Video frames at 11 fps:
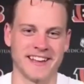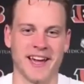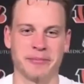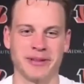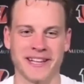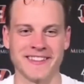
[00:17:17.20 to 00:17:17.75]
Yeah,
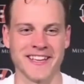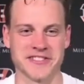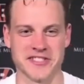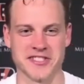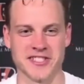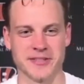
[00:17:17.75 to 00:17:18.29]
I played in the
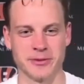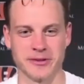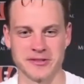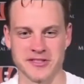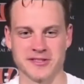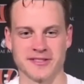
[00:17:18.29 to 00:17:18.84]
SEC, but
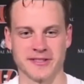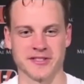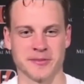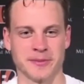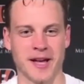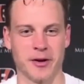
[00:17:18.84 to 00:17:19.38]
there's
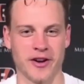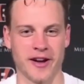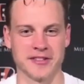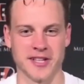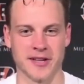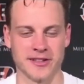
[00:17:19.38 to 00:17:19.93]
some loud
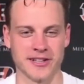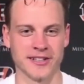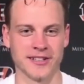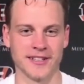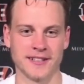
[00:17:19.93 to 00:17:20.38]
crowds out there.